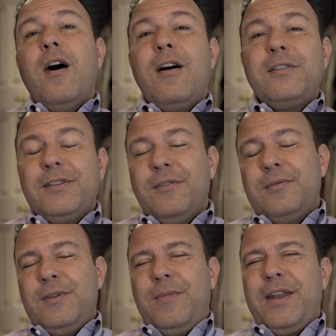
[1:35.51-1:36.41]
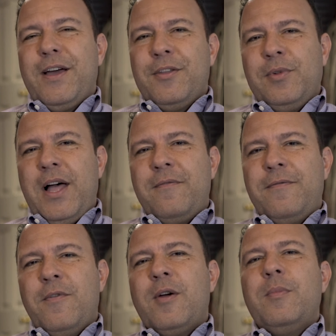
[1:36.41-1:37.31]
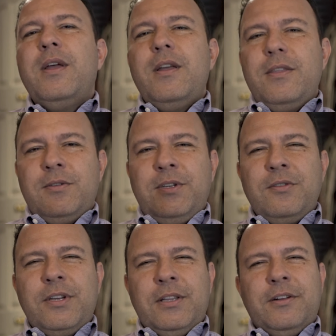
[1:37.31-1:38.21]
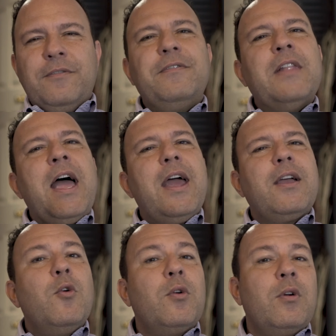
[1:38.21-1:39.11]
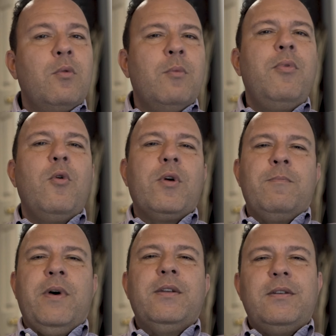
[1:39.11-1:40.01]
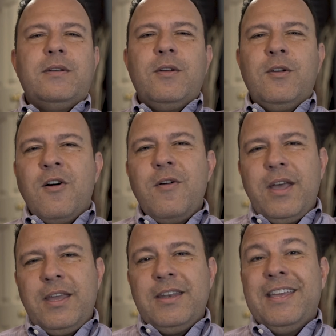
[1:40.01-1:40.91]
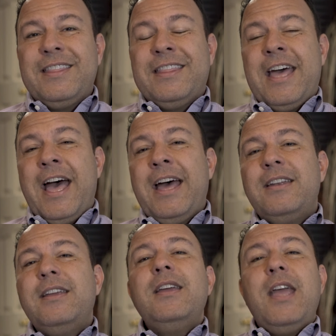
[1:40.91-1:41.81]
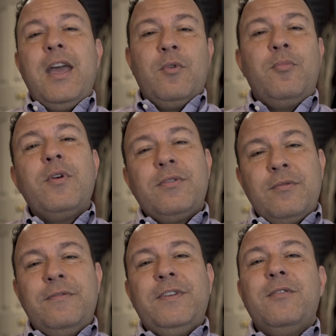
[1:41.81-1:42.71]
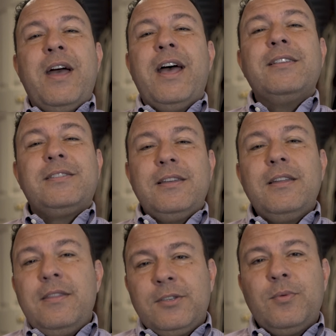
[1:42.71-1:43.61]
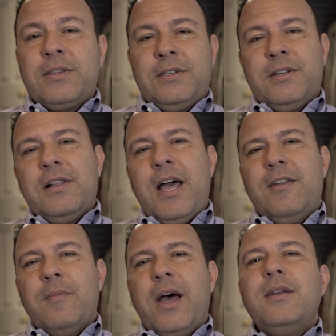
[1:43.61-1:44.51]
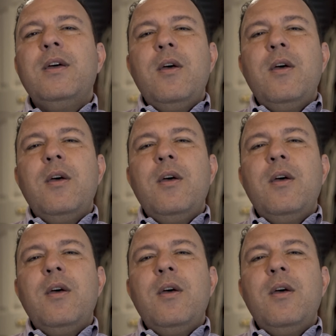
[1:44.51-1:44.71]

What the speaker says: Also, depending on the platform, there's usually a little flag or a report button. Go ahead and hit that and report the review as this wasn't a client of mine.